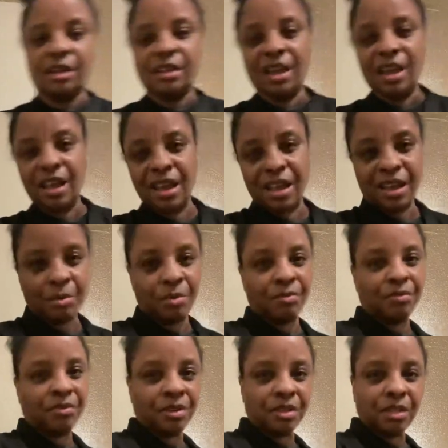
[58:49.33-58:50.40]
yeah, we
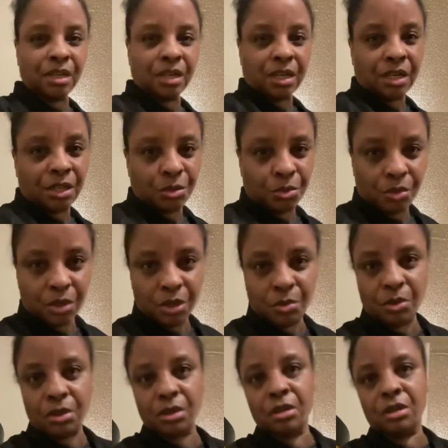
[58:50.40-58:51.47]
finished our day
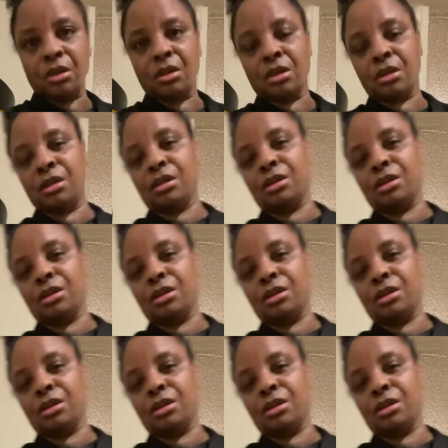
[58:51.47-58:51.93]
21.